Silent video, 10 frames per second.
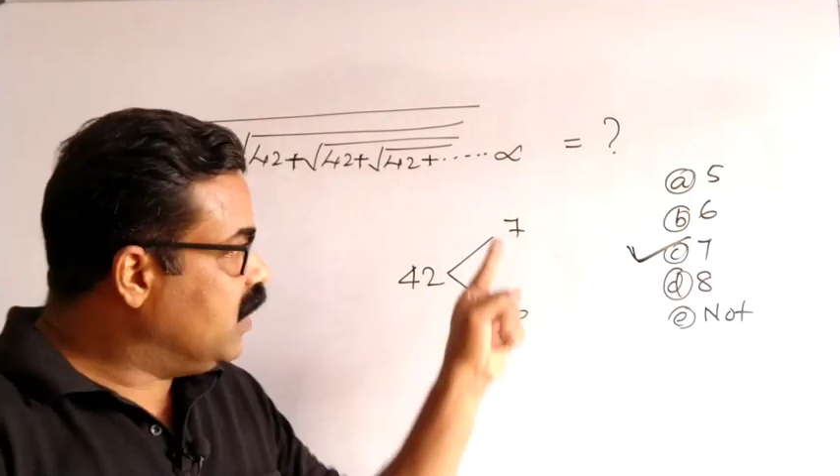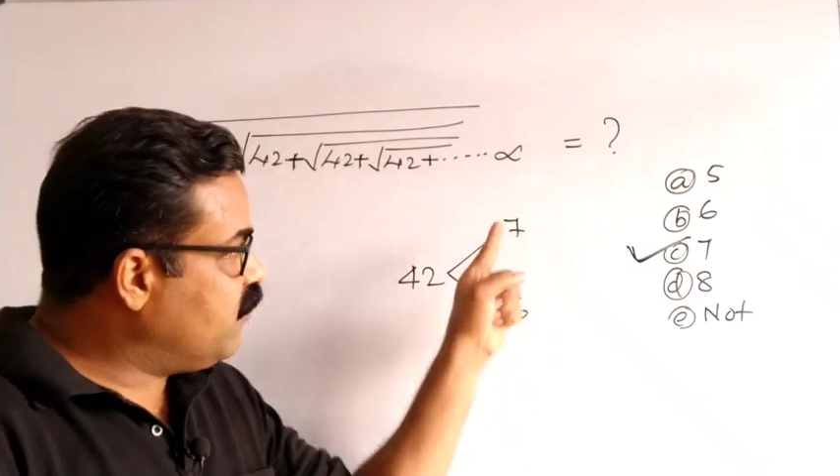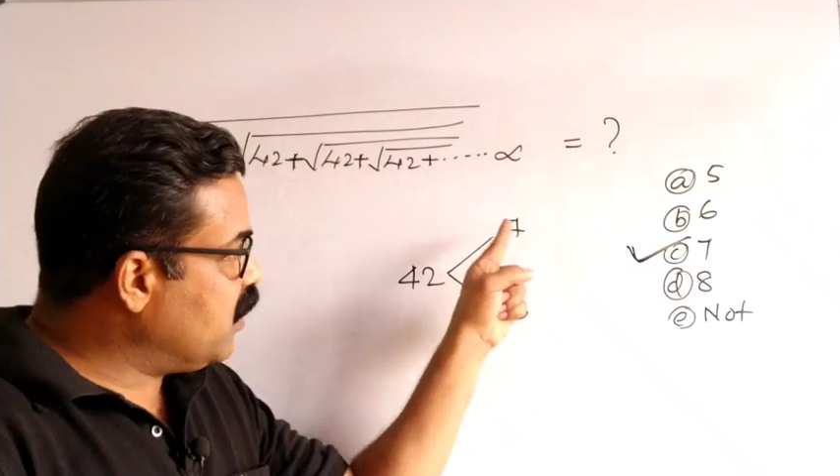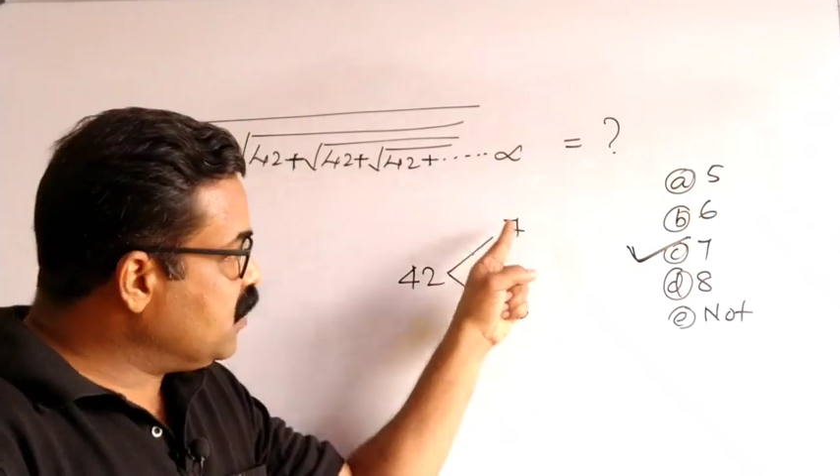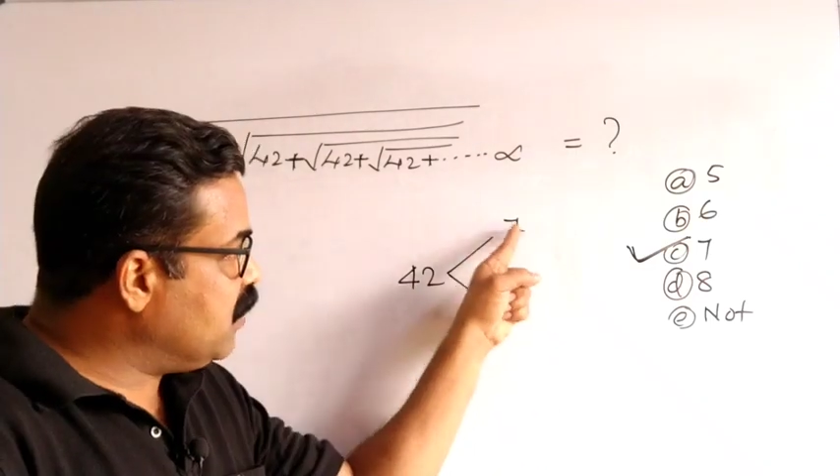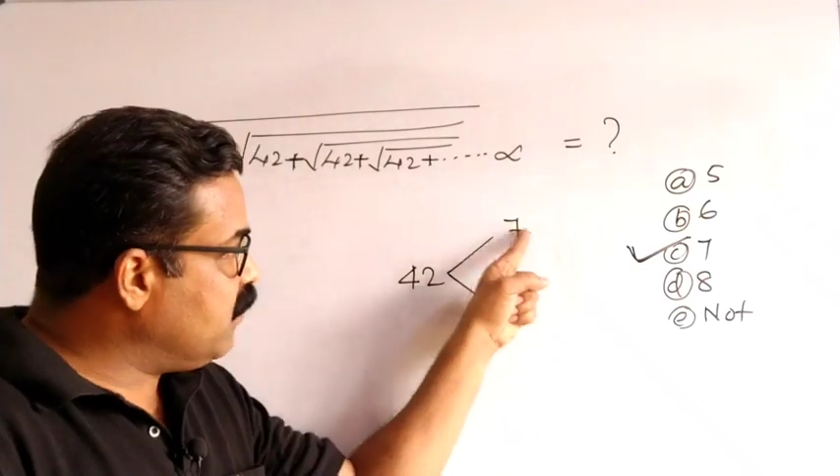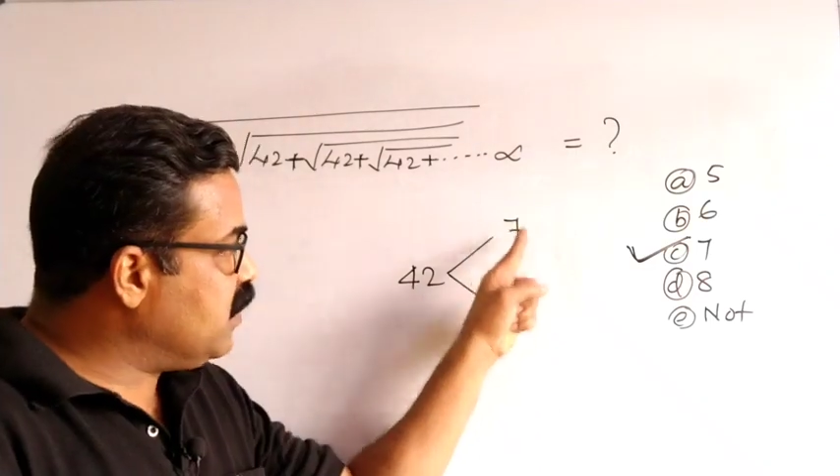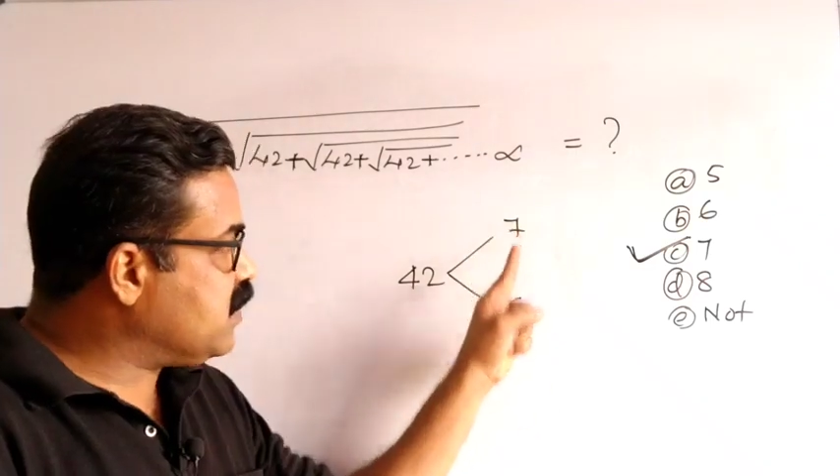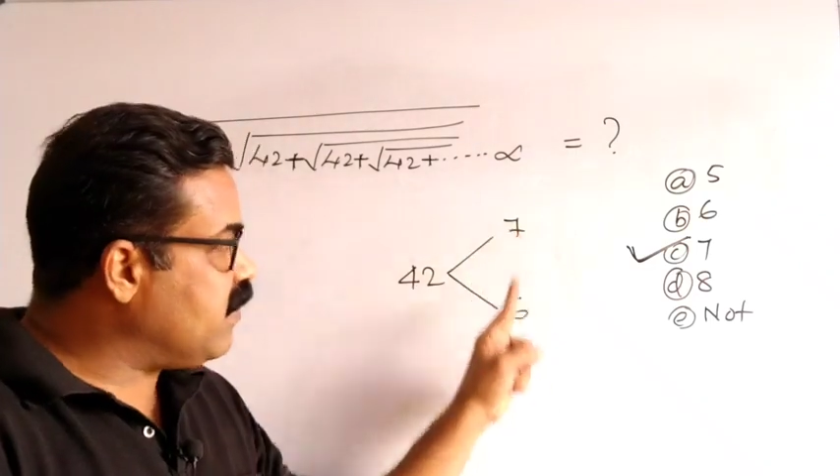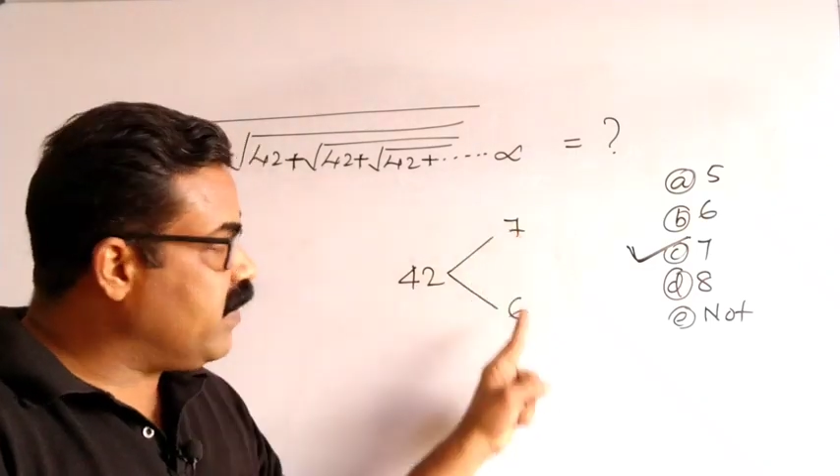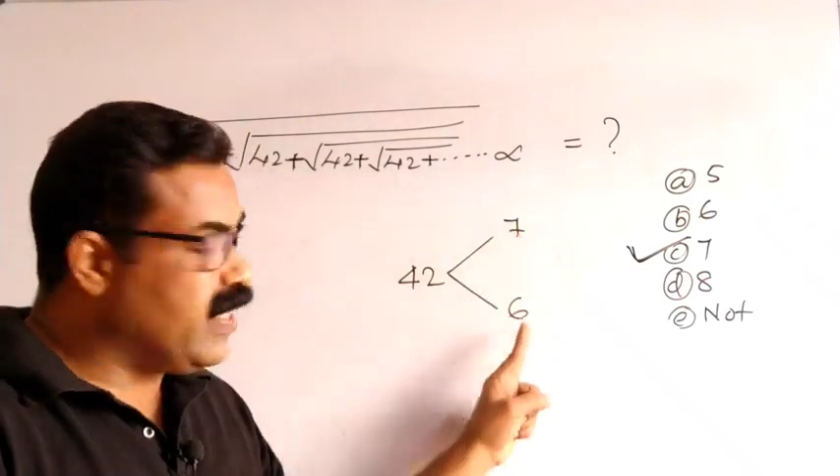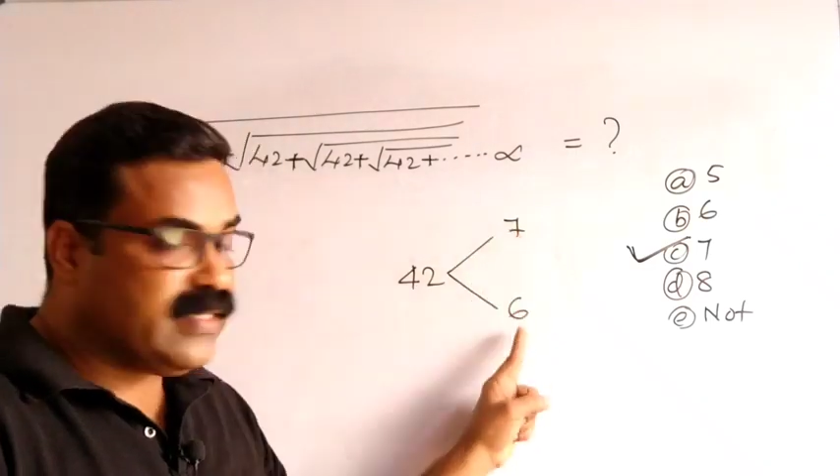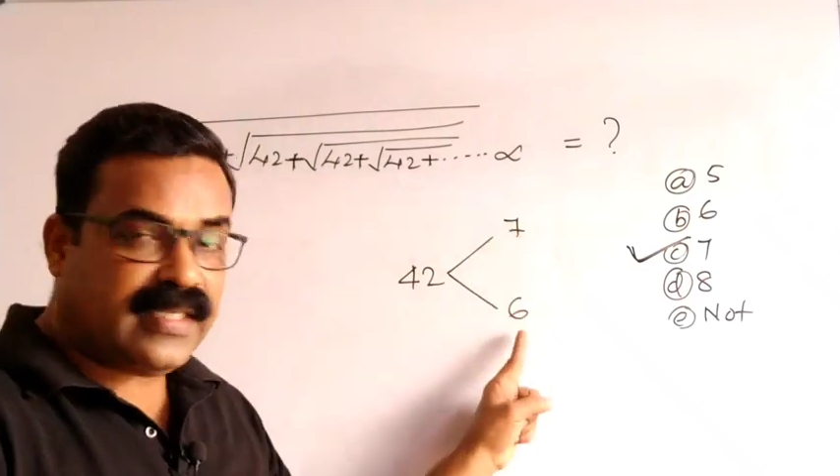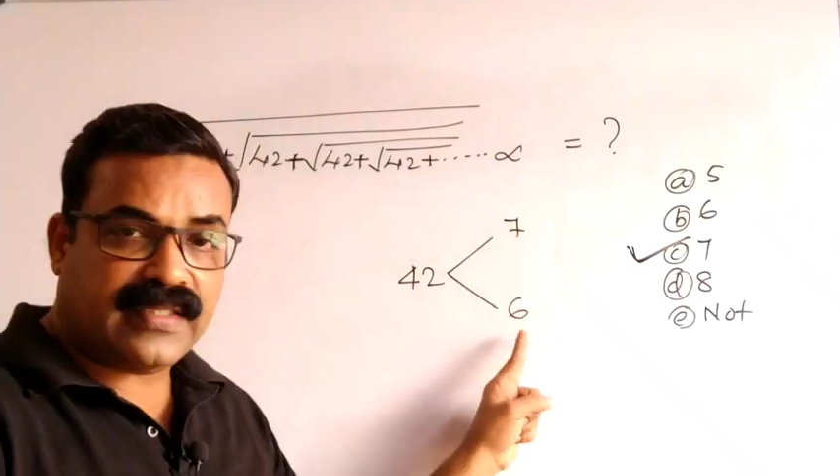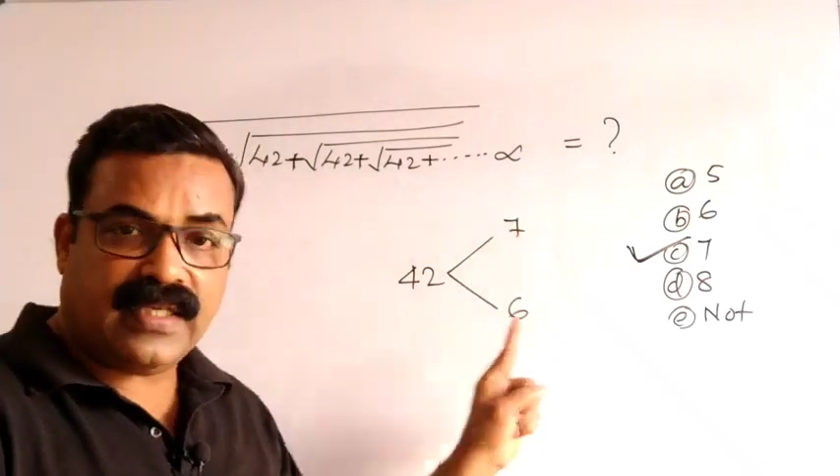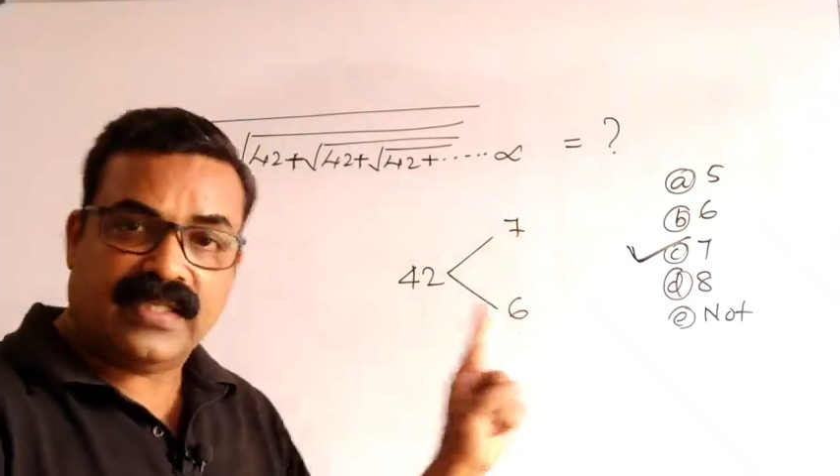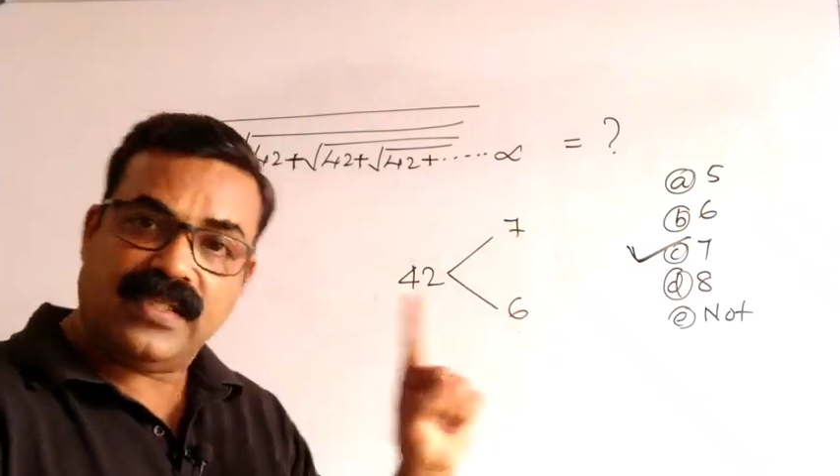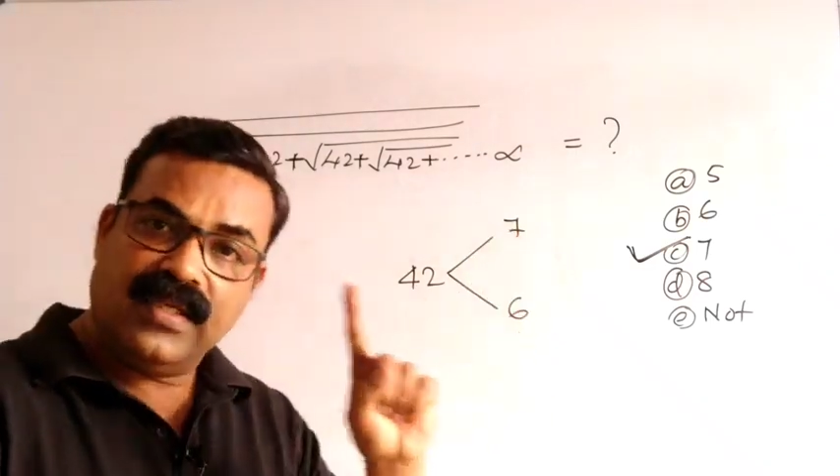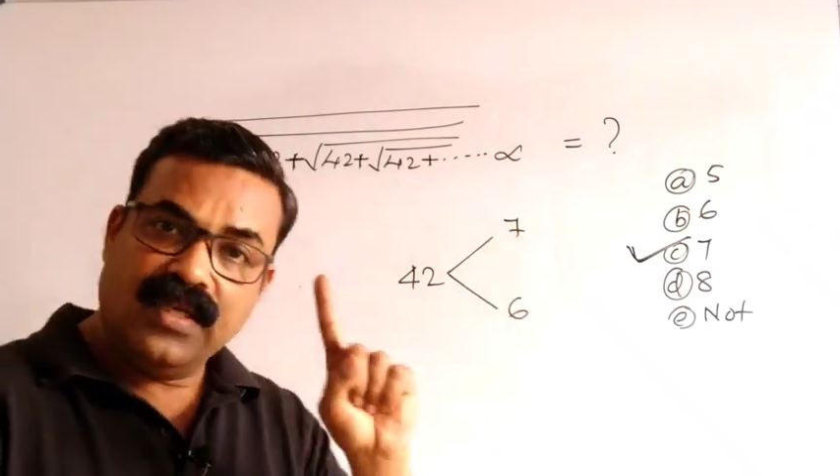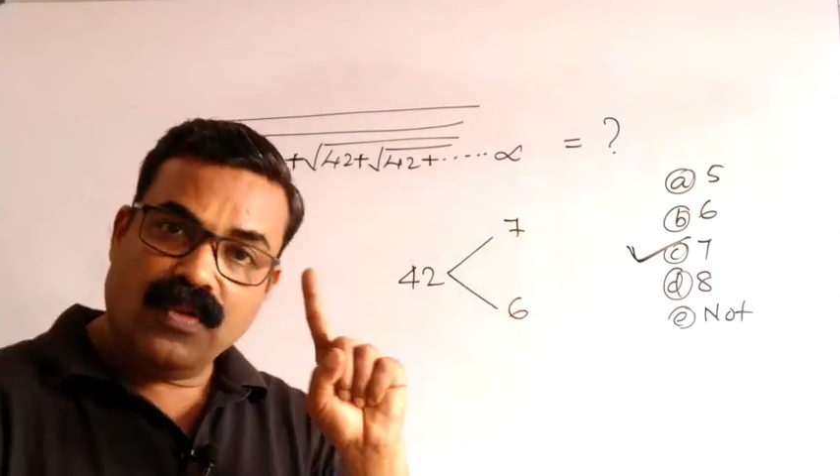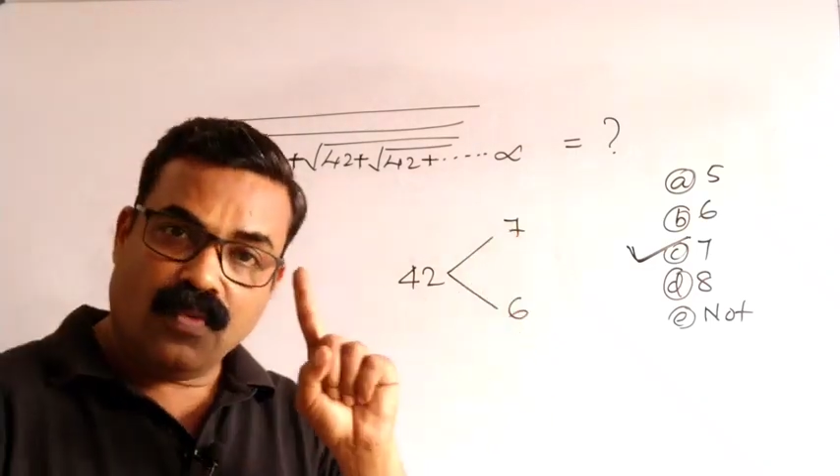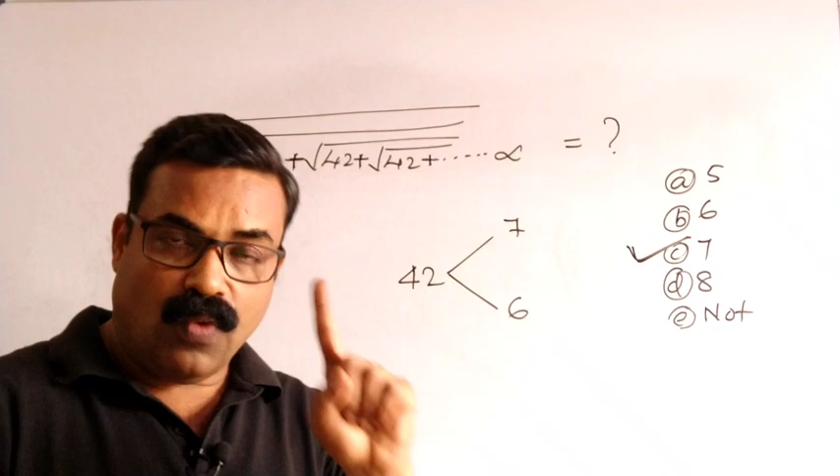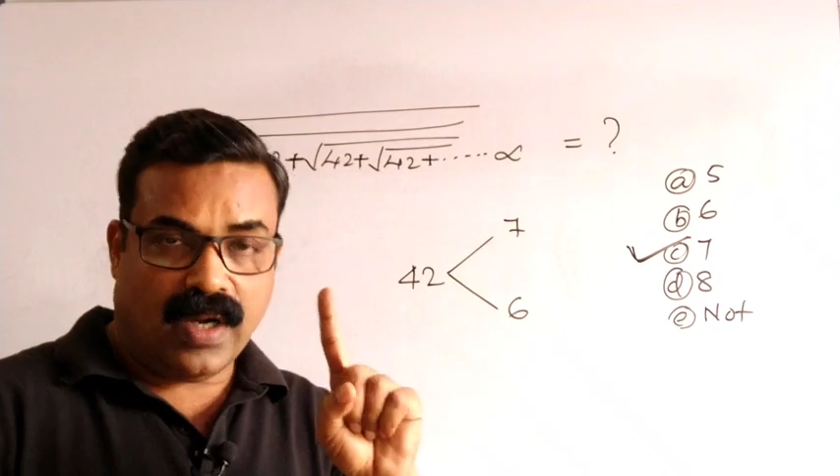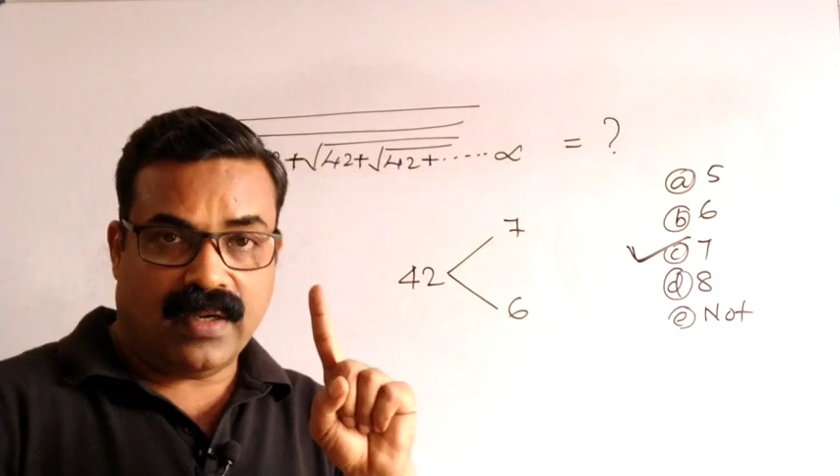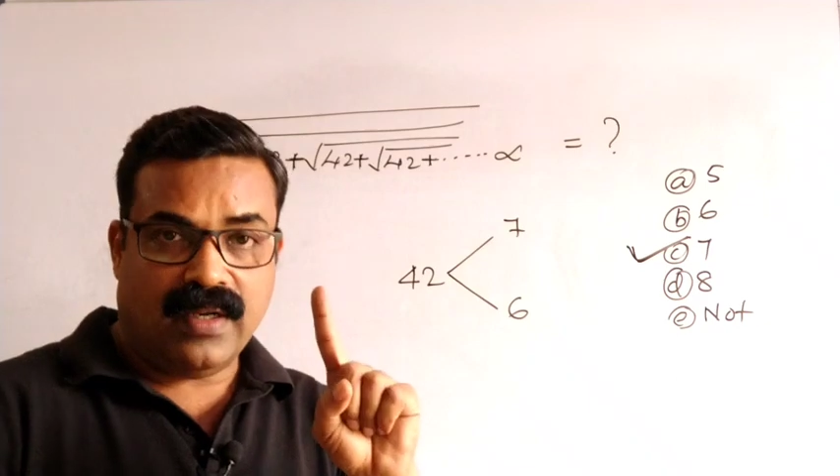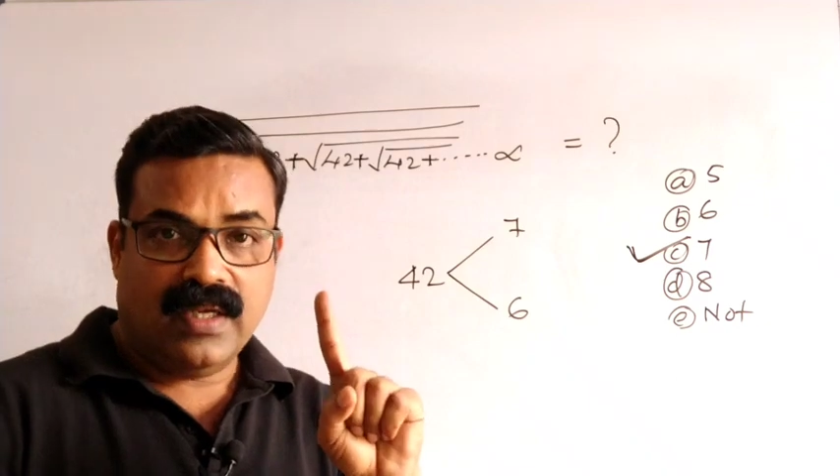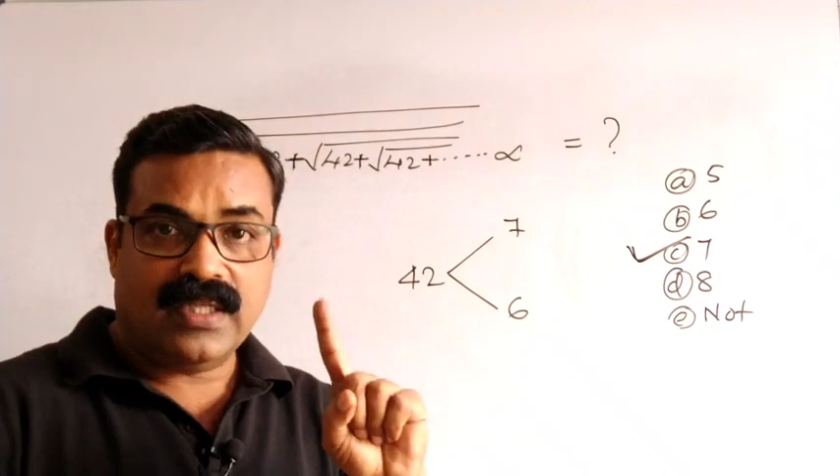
Difference between 7 and 6 is 1.